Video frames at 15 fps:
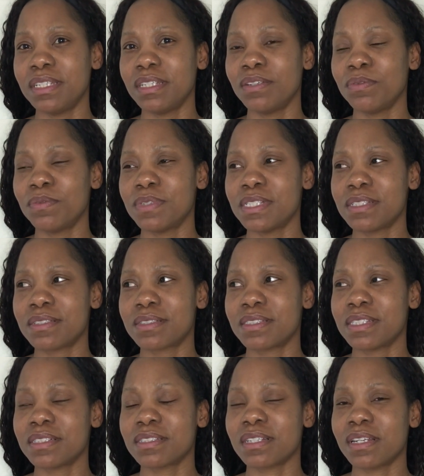it was
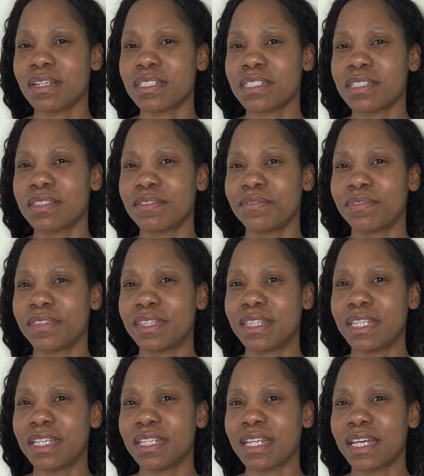there's a lot of
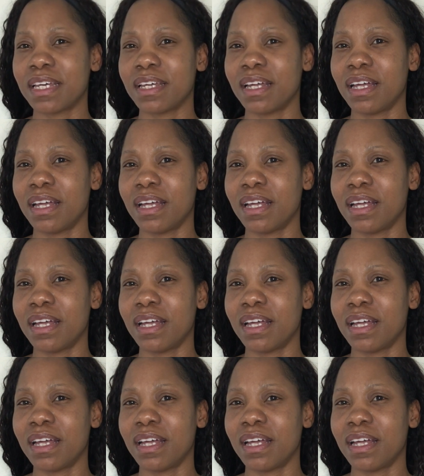thing that